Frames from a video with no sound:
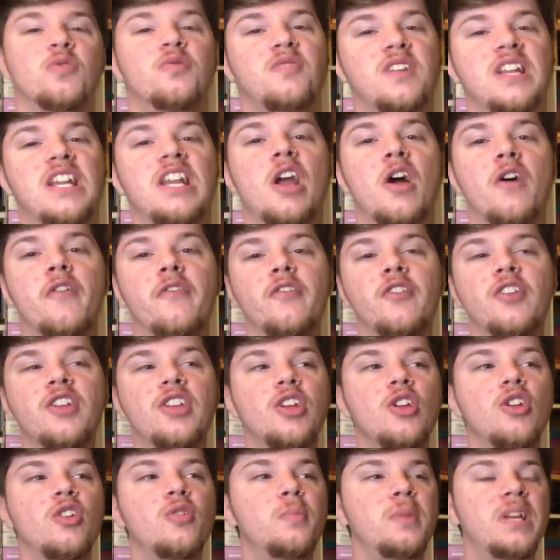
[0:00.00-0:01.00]
video for
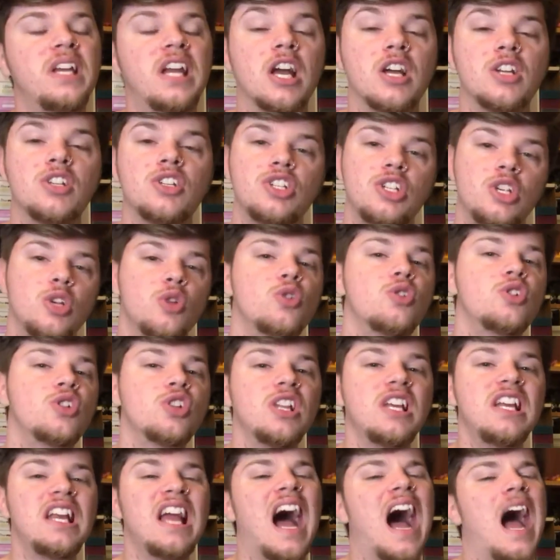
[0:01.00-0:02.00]
you because
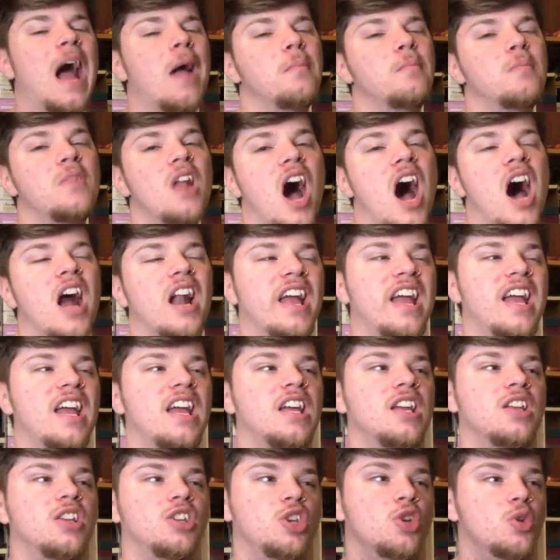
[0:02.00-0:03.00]
usually I'm not a
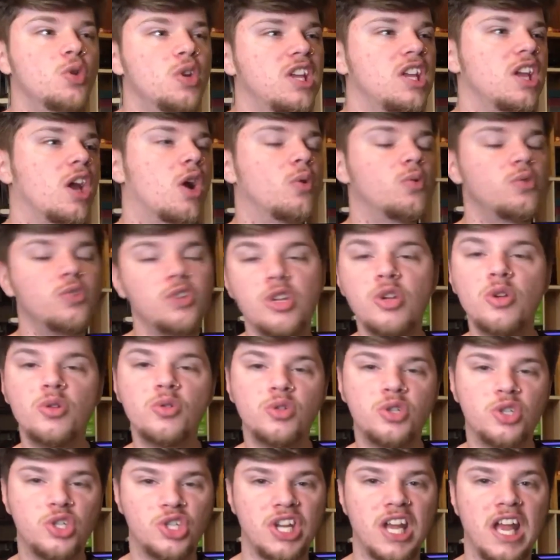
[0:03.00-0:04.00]
Yu-Gi-Oh
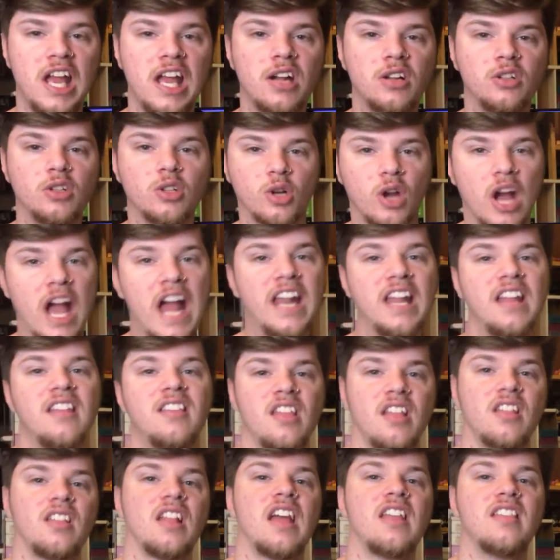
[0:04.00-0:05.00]
news channel or
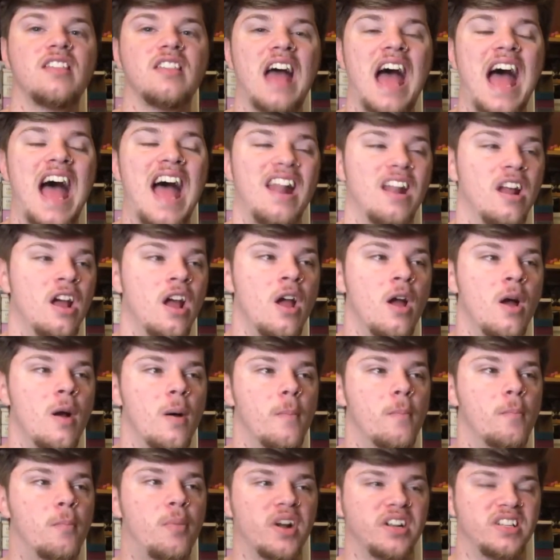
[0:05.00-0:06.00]
anything like that,
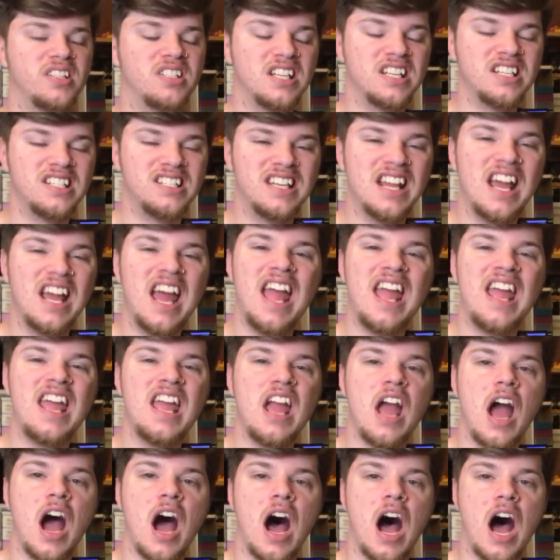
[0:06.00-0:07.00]
but
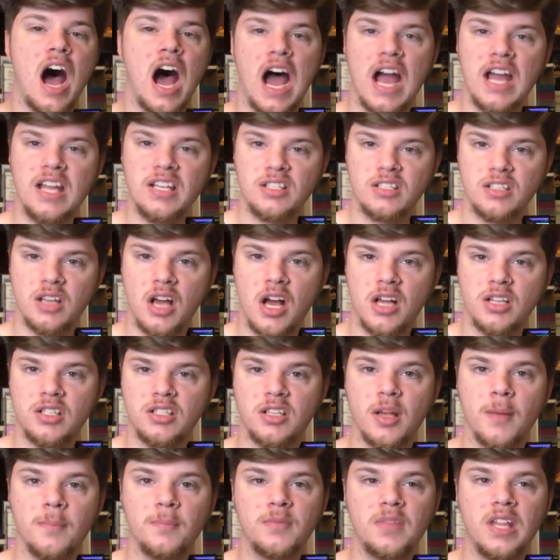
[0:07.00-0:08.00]
today I saw
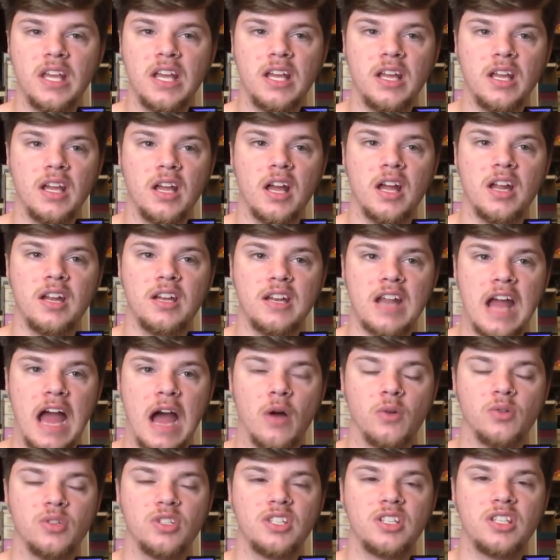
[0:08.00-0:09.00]
something
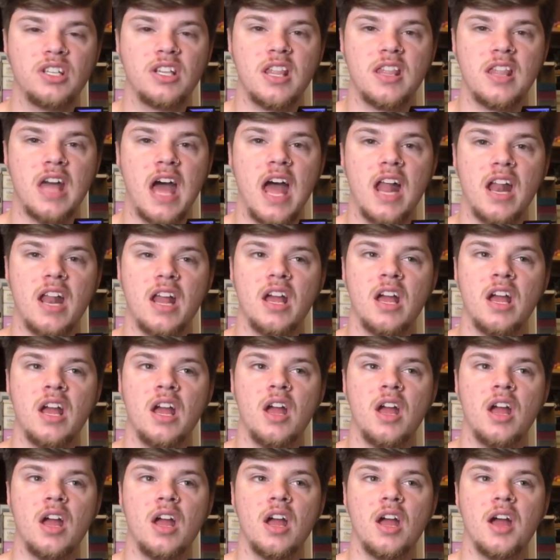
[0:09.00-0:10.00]
announced that
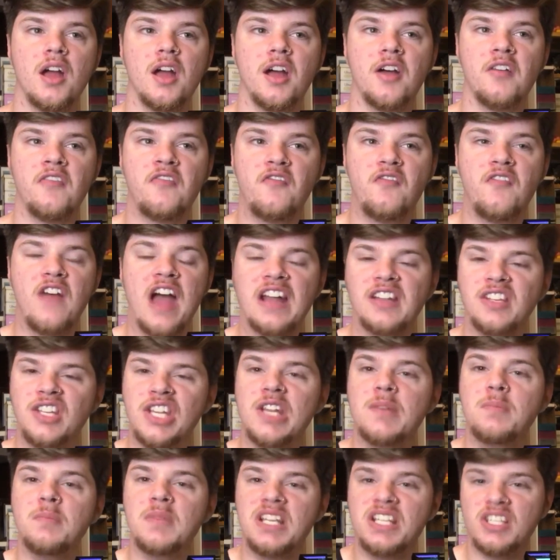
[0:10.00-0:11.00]

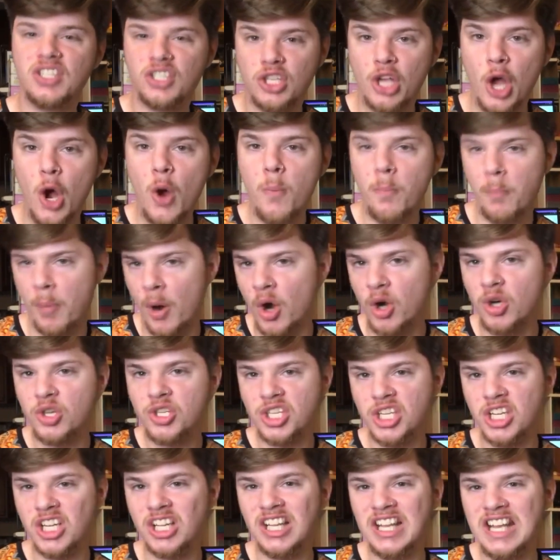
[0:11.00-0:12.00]
affected me so
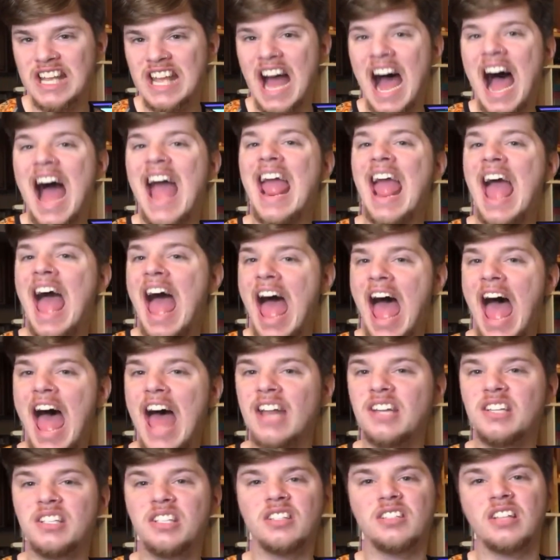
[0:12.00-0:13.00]
personally I
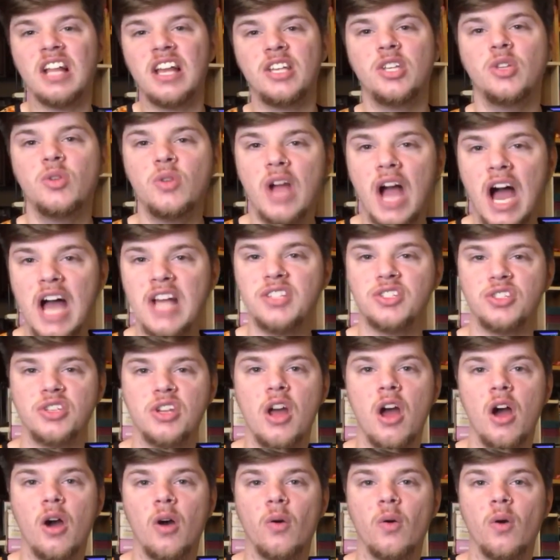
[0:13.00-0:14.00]
had to let you guys
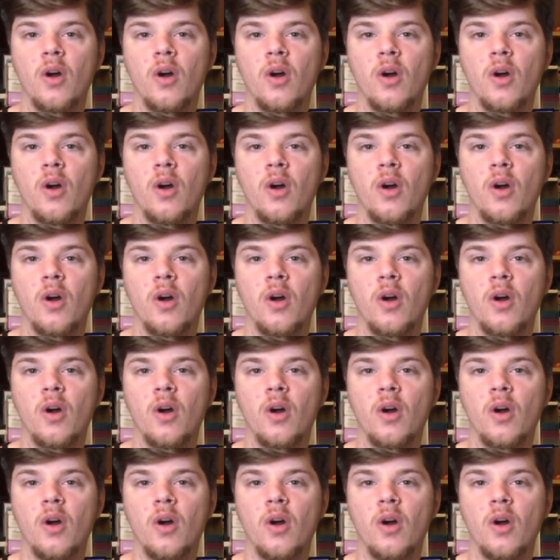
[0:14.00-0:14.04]
know.